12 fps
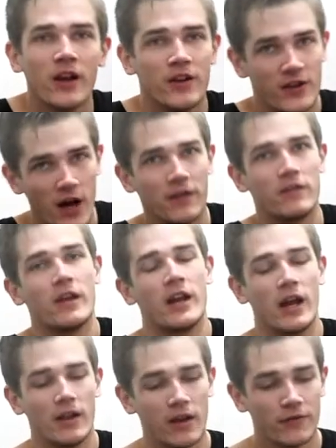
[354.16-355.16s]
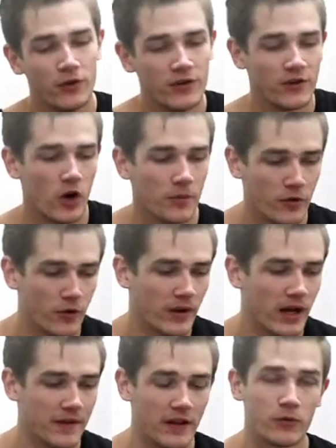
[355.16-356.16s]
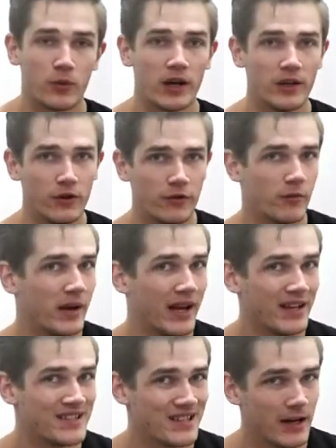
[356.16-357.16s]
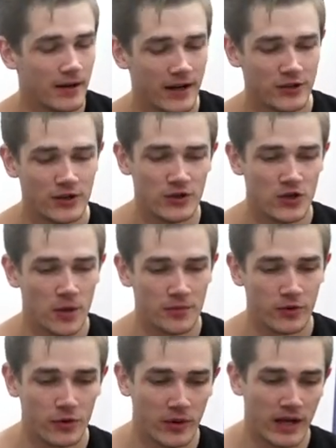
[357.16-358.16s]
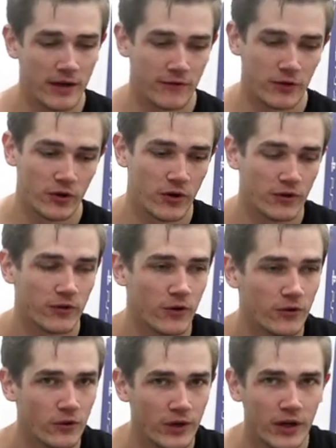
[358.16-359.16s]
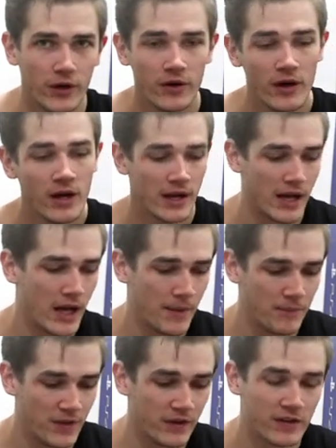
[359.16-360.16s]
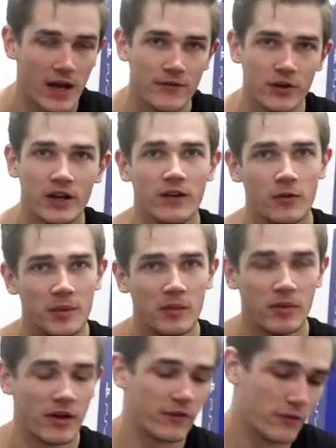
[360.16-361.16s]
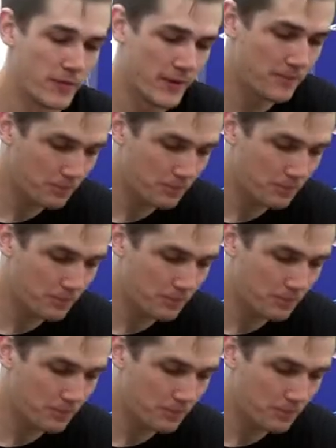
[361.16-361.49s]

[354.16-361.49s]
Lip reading: does, and I love using optical out. That's what I use for my headset. I actually use optical out for the console's audio, and this having it is a big plus for me.